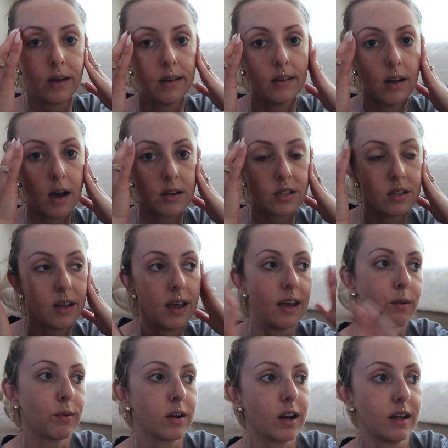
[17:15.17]
but not
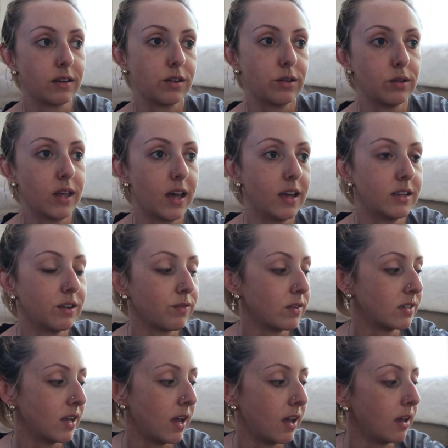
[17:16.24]
today. We're gonna have to do that a
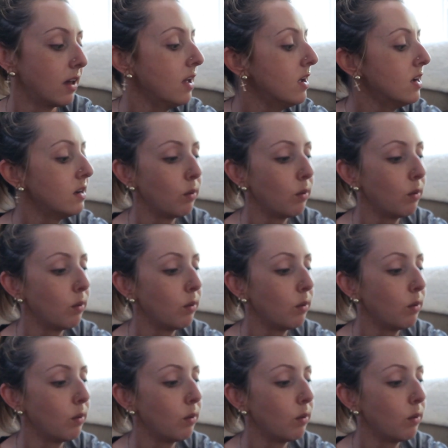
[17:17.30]
different day.